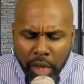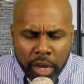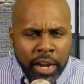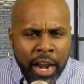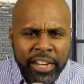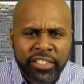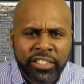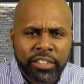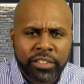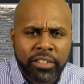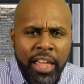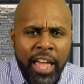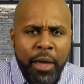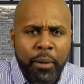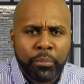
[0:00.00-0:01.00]
not just
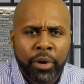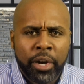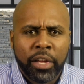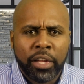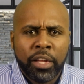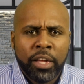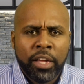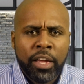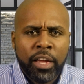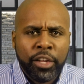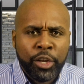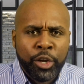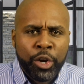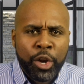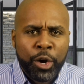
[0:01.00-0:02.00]
that, but,
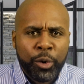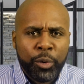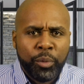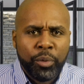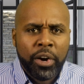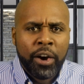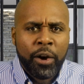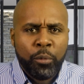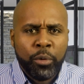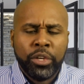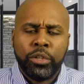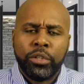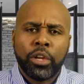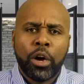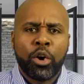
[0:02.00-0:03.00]
we
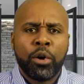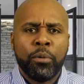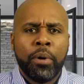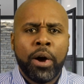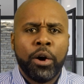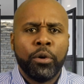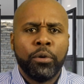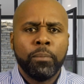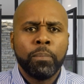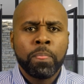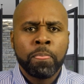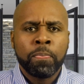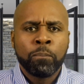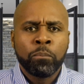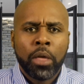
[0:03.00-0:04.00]
talk
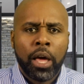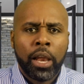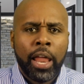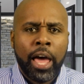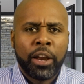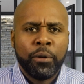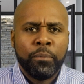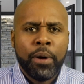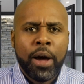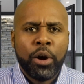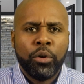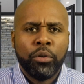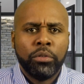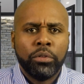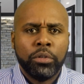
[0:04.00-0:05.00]
a lot
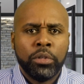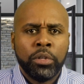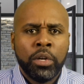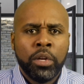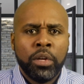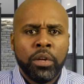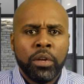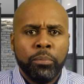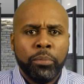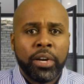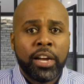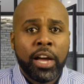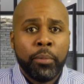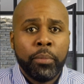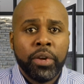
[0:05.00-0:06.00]
about
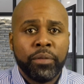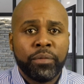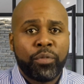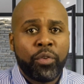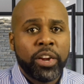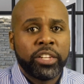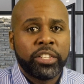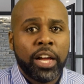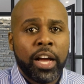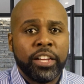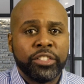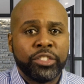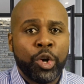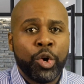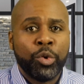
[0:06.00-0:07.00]
becoming
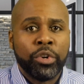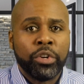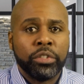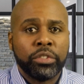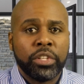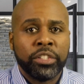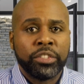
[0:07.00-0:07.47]
franchise owners. And